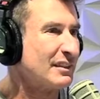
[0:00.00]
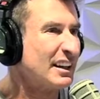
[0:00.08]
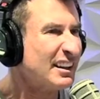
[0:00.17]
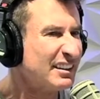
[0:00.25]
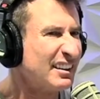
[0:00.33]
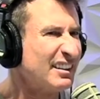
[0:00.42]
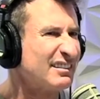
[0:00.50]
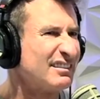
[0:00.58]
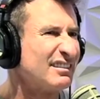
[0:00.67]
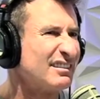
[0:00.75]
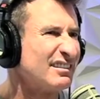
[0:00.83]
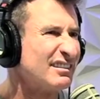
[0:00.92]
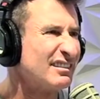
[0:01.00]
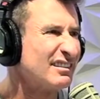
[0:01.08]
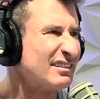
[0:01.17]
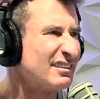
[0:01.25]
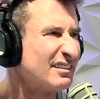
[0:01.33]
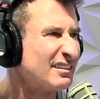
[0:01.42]
Is it? Yes.
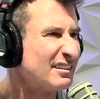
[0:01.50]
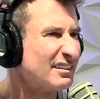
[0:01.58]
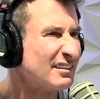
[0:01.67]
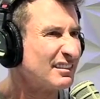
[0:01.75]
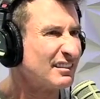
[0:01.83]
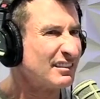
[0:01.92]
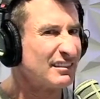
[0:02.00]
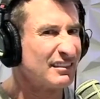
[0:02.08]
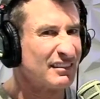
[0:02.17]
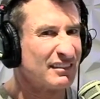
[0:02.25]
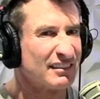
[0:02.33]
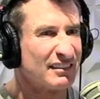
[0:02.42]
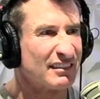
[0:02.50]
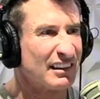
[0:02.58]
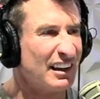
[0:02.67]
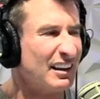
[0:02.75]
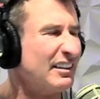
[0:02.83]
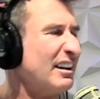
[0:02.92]
Yes. I
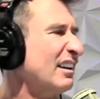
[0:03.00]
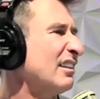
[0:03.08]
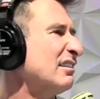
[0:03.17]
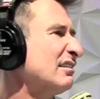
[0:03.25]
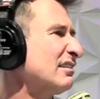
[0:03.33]
don't know.